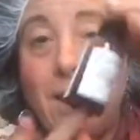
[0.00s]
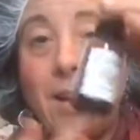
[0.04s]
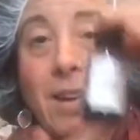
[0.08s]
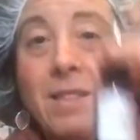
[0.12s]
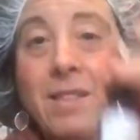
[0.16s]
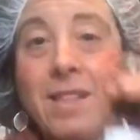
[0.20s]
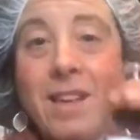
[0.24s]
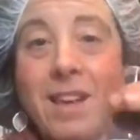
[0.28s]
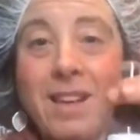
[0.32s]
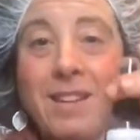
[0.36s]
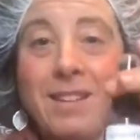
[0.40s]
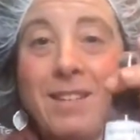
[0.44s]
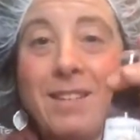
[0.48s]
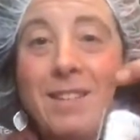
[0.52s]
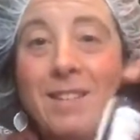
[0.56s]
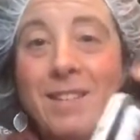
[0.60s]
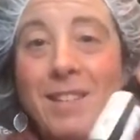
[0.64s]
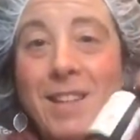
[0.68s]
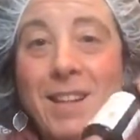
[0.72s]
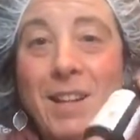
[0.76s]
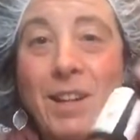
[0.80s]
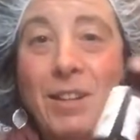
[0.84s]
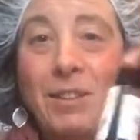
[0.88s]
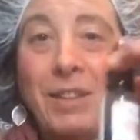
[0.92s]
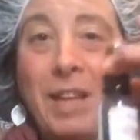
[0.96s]
And
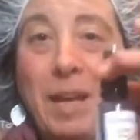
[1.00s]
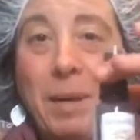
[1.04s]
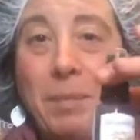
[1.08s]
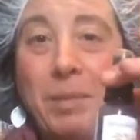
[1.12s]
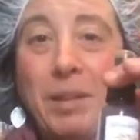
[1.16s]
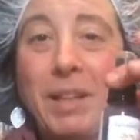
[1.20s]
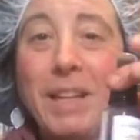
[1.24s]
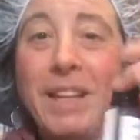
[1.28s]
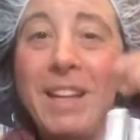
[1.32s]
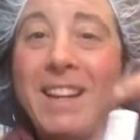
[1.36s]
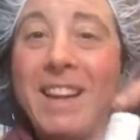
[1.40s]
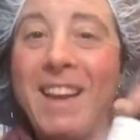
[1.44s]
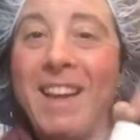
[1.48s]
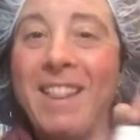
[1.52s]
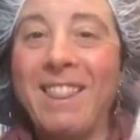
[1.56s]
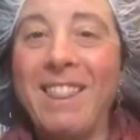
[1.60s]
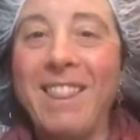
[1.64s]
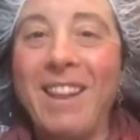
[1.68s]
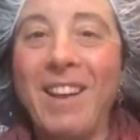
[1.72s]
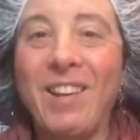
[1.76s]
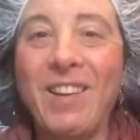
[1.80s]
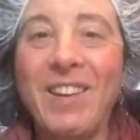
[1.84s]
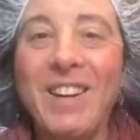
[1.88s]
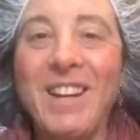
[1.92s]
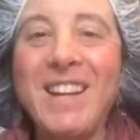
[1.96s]
then I'll label it, and
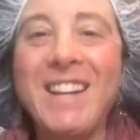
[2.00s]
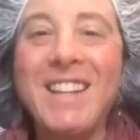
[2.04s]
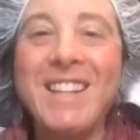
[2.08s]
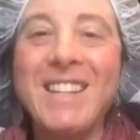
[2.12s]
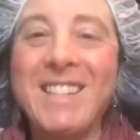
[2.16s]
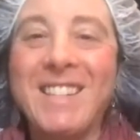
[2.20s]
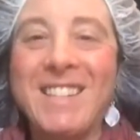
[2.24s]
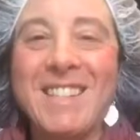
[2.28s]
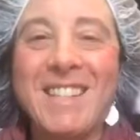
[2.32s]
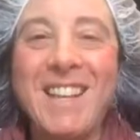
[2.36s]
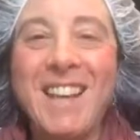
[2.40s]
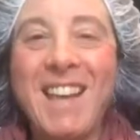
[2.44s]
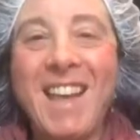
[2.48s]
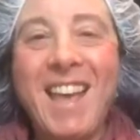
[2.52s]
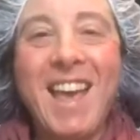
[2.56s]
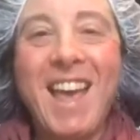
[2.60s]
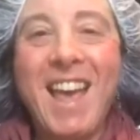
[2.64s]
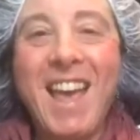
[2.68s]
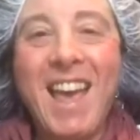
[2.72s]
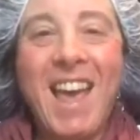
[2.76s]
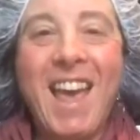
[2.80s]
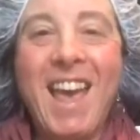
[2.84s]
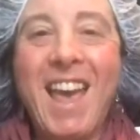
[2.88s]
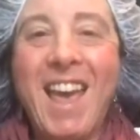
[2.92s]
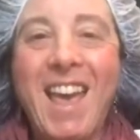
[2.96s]
there it is.
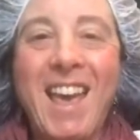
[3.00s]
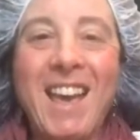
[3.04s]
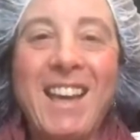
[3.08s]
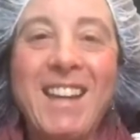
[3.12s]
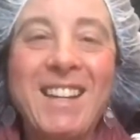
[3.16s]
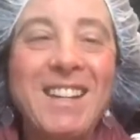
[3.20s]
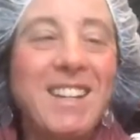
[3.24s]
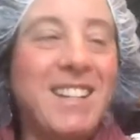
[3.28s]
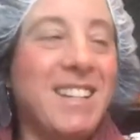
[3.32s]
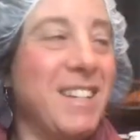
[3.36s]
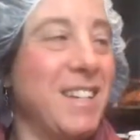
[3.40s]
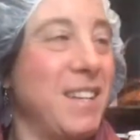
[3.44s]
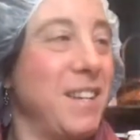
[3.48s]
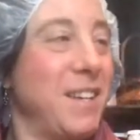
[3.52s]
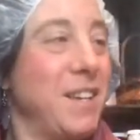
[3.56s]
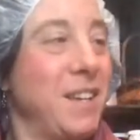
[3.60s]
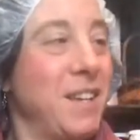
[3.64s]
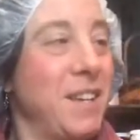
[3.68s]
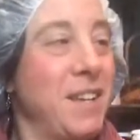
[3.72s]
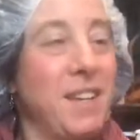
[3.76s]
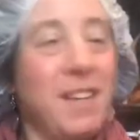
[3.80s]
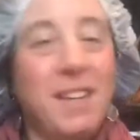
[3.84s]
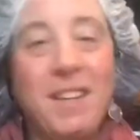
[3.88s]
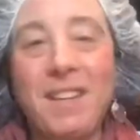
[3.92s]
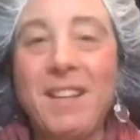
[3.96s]
And
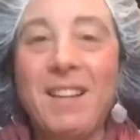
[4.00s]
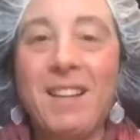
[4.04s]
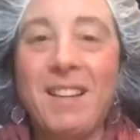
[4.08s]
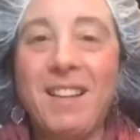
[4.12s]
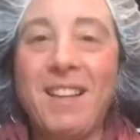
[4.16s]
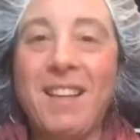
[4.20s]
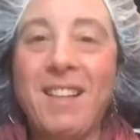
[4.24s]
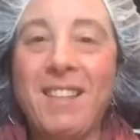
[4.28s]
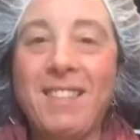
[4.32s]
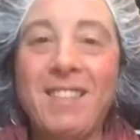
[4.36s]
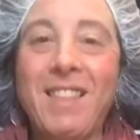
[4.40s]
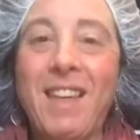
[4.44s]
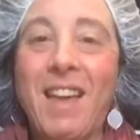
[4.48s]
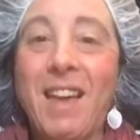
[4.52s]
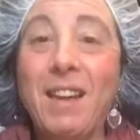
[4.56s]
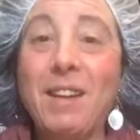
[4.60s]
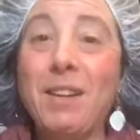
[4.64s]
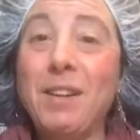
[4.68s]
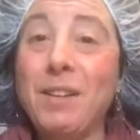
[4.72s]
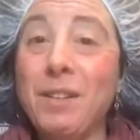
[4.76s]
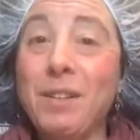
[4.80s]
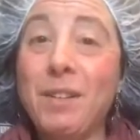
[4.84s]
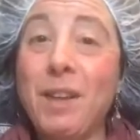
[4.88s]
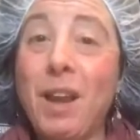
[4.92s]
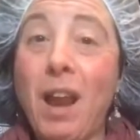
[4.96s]

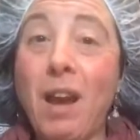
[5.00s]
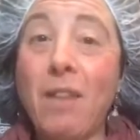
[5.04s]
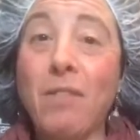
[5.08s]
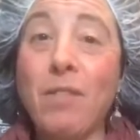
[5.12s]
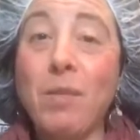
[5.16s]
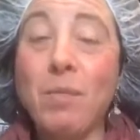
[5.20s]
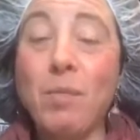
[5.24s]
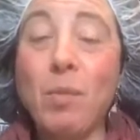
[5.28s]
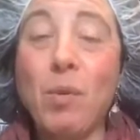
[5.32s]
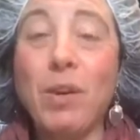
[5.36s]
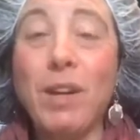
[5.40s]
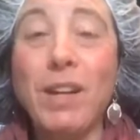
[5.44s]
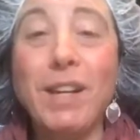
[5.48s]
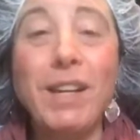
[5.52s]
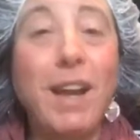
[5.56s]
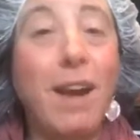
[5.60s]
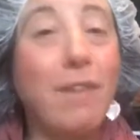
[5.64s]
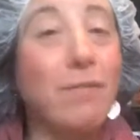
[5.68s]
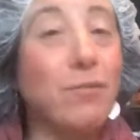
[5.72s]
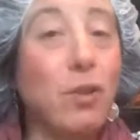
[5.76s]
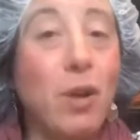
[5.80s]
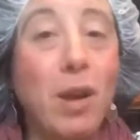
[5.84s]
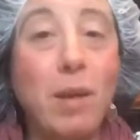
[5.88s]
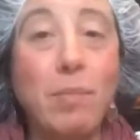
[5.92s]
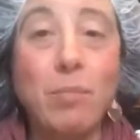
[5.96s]
then every morning
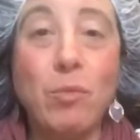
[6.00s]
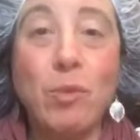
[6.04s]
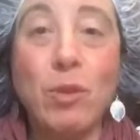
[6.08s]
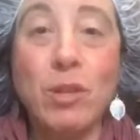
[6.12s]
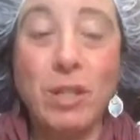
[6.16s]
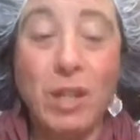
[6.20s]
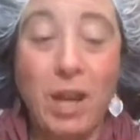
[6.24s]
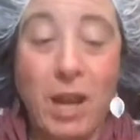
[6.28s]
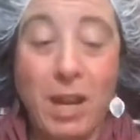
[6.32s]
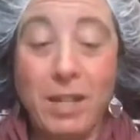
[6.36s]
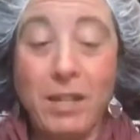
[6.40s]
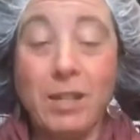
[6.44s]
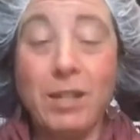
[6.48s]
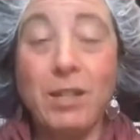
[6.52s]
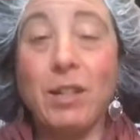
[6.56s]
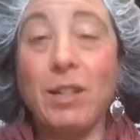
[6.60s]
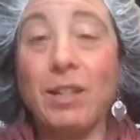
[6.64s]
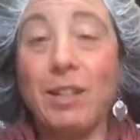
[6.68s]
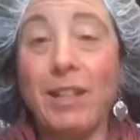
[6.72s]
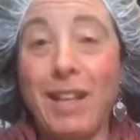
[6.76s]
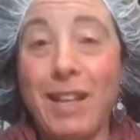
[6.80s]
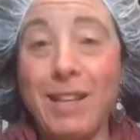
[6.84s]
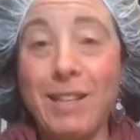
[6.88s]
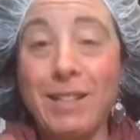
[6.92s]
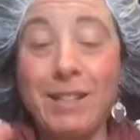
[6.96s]
after I
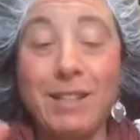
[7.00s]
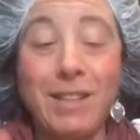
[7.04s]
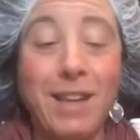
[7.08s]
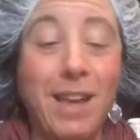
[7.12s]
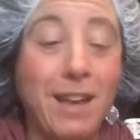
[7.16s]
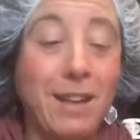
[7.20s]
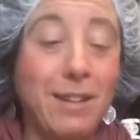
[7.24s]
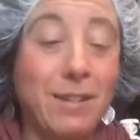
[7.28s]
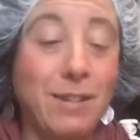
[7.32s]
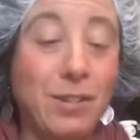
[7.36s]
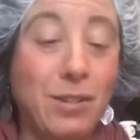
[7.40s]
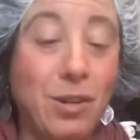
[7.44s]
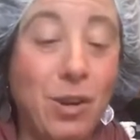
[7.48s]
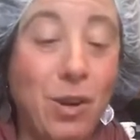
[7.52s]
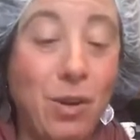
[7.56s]
cleanse and